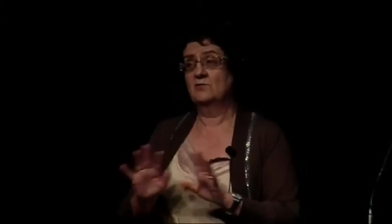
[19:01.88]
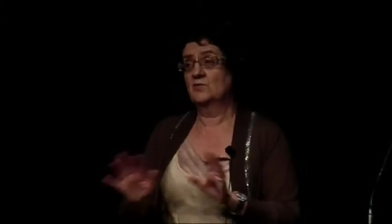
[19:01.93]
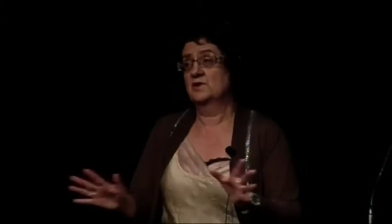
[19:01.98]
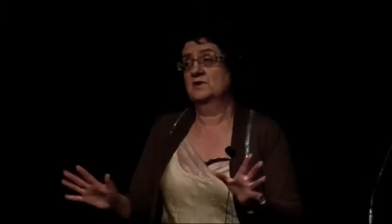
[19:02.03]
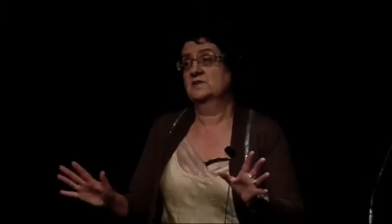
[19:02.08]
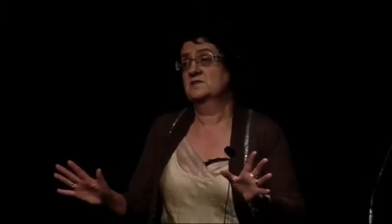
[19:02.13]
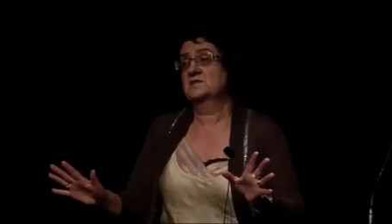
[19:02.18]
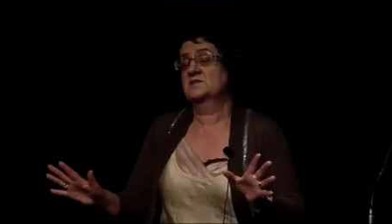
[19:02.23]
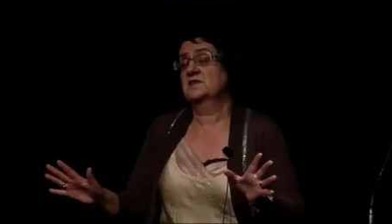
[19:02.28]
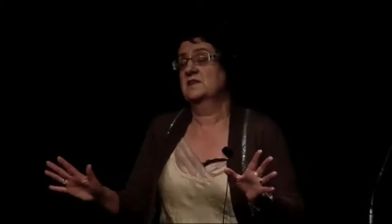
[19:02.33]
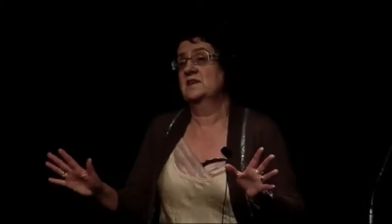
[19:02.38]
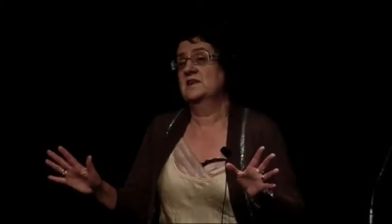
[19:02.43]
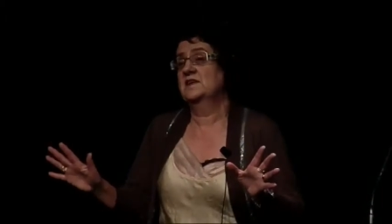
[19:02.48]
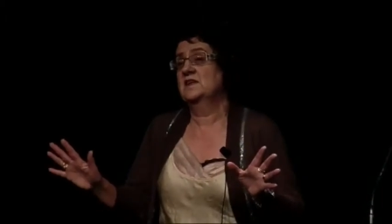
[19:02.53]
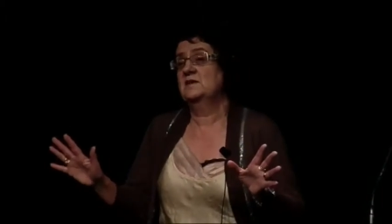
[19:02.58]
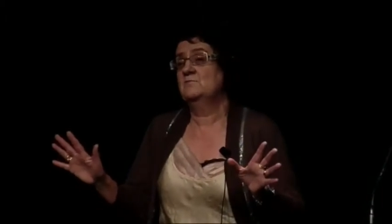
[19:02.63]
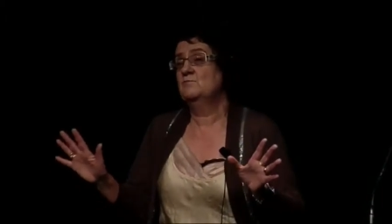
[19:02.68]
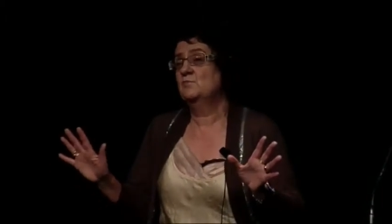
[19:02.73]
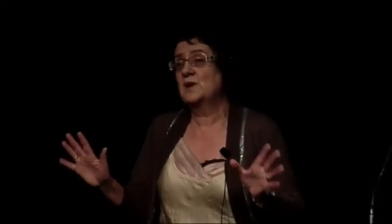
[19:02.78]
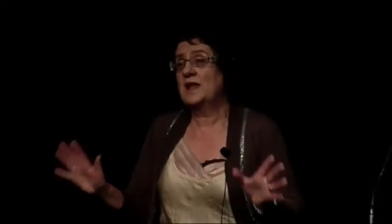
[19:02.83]
want to see
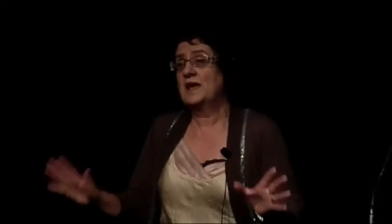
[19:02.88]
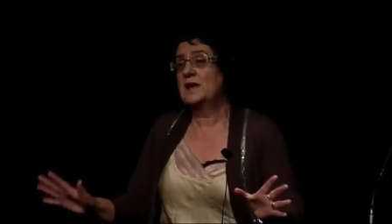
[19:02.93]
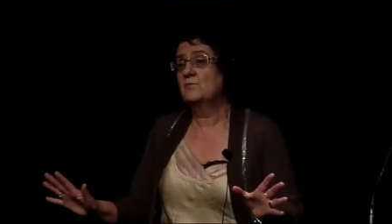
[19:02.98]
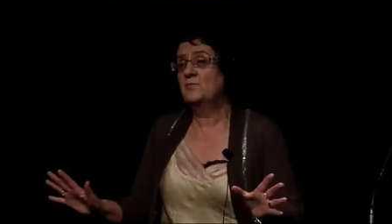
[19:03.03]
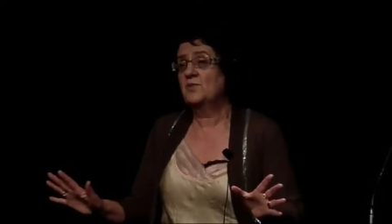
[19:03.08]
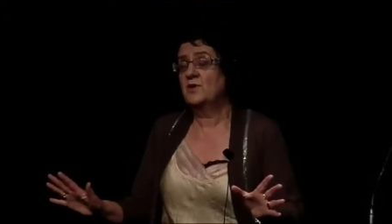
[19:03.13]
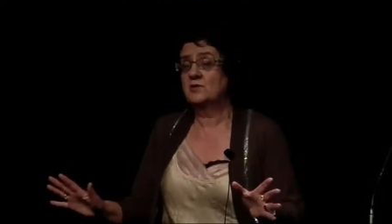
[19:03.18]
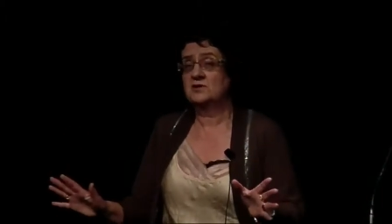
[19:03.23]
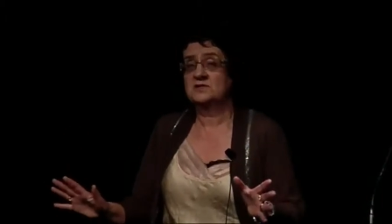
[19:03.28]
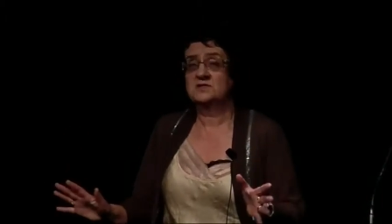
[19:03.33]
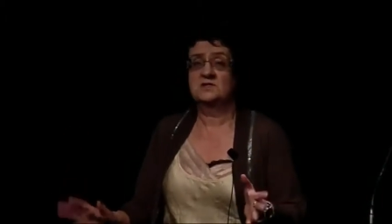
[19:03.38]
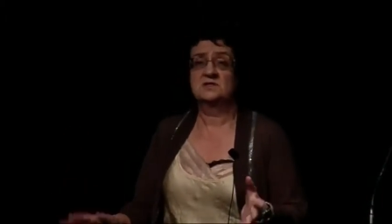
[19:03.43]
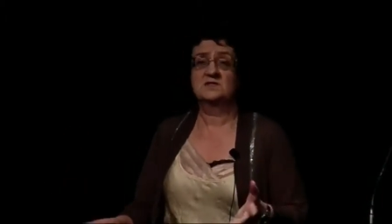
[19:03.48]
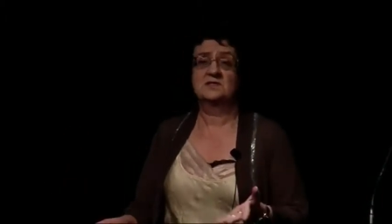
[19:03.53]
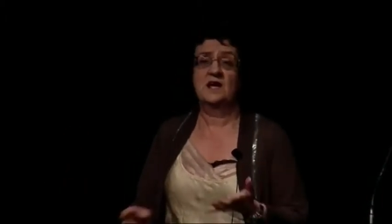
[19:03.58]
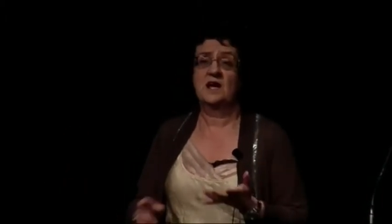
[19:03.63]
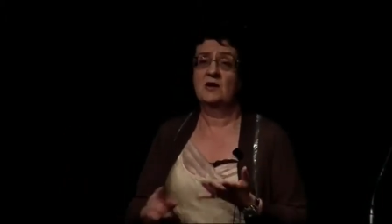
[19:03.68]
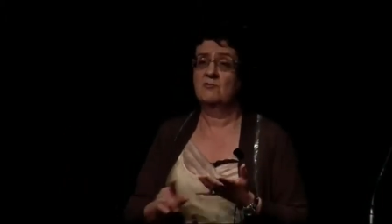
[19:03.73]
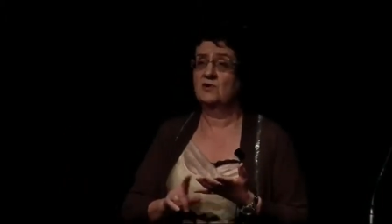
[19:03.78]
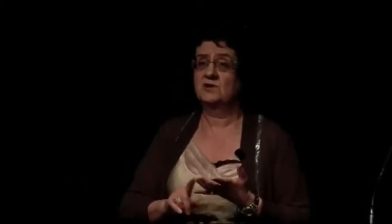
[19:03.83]
any black boxes.
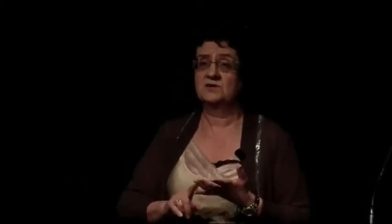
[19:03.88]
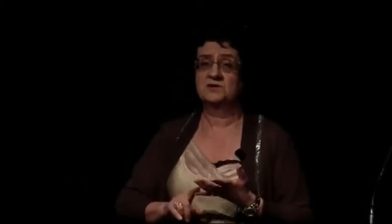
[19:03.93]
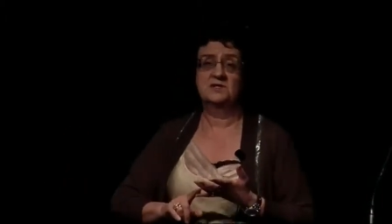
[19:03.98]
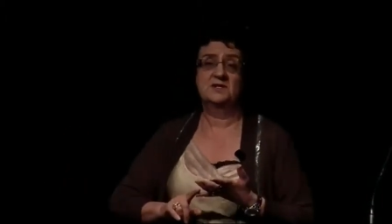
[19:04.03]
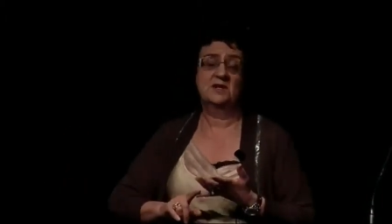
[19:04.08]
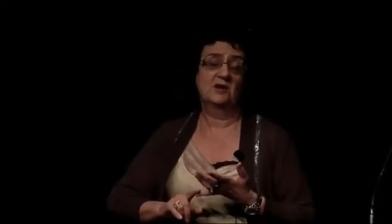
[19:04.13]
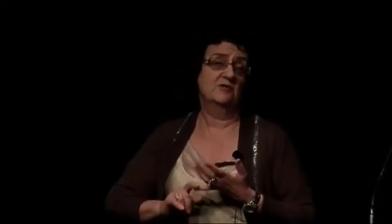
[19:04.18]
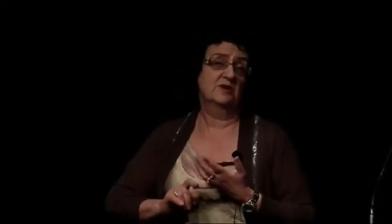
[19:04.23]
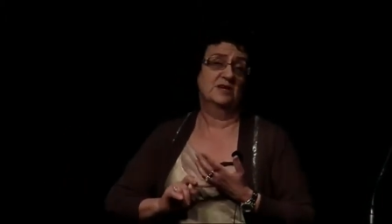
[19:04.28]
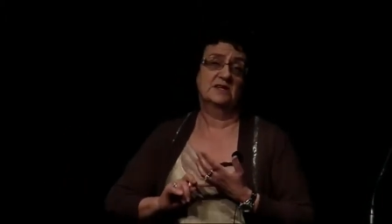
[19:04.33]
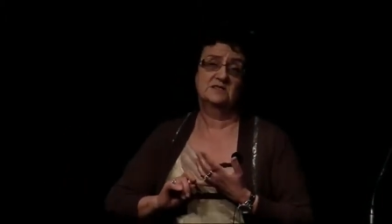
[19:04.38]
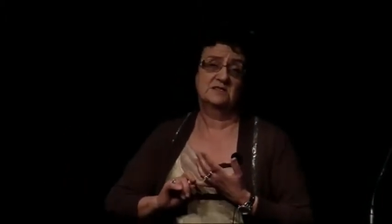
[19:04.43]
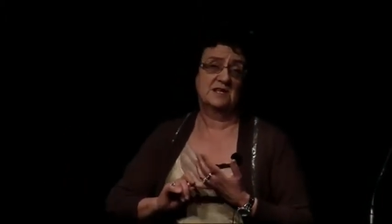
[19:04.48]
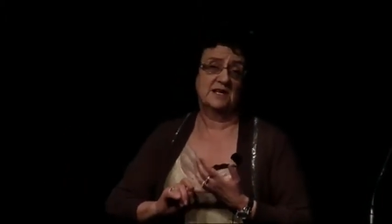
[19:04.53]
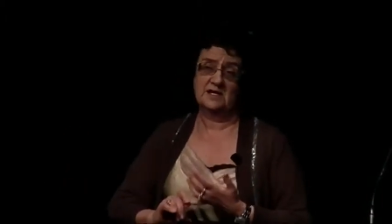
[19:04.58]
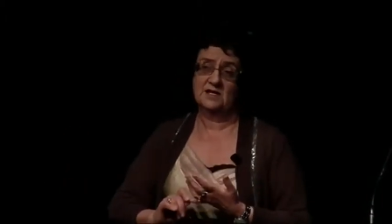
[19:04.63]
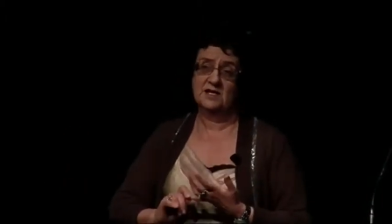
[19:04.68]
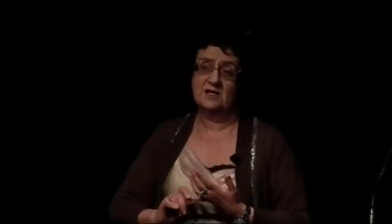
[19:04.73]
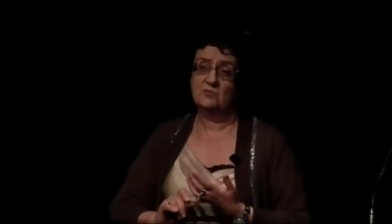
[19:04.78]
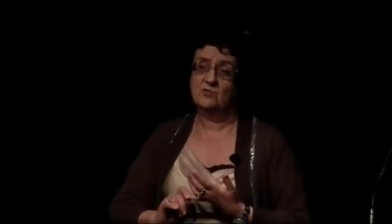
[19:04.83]
I want to know
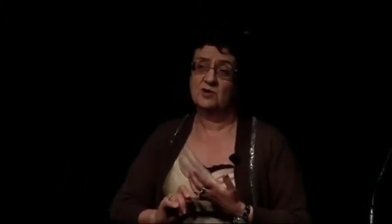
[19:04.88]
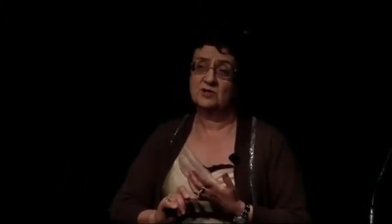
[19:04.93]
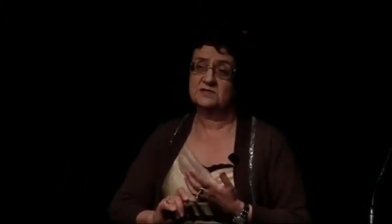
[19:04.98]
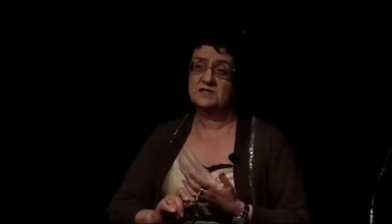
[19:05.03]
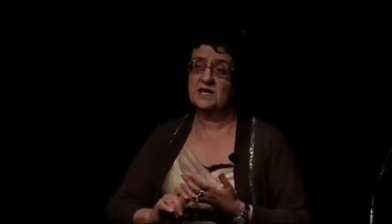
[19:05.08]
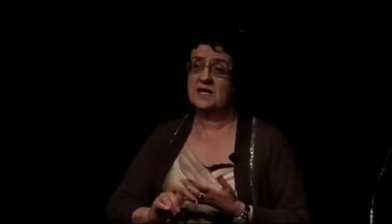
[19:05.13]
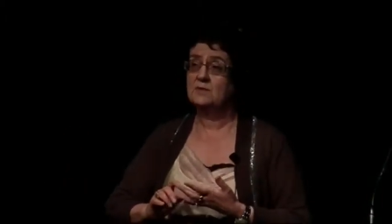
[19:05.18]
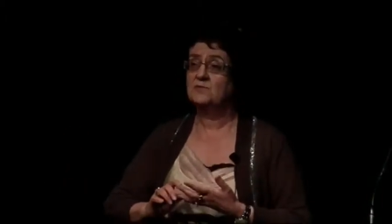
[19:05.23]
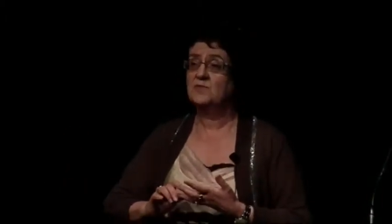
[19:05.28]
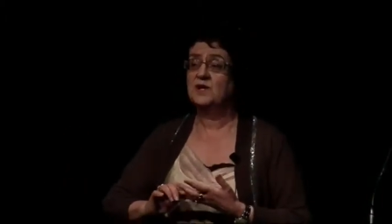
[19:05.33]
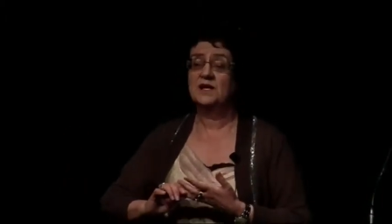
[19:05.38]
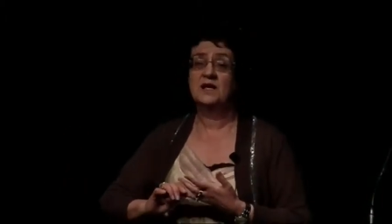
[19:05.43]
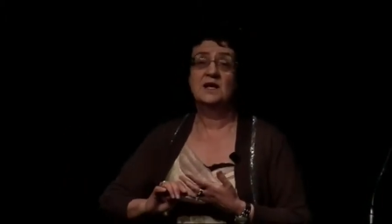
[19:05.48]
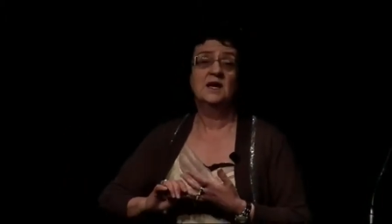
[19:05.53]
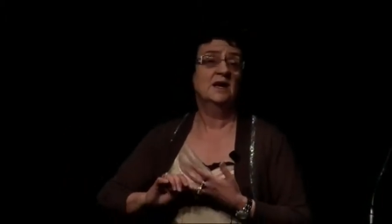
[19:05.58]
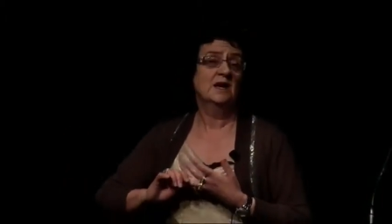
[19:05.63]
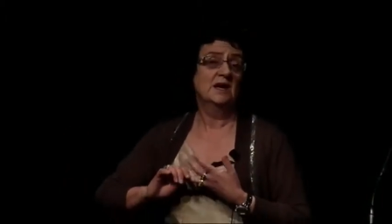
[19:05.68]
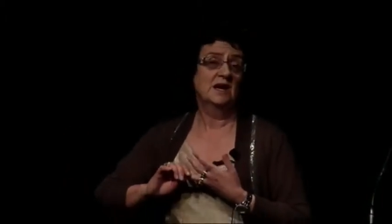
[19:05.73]
exactly what's happening.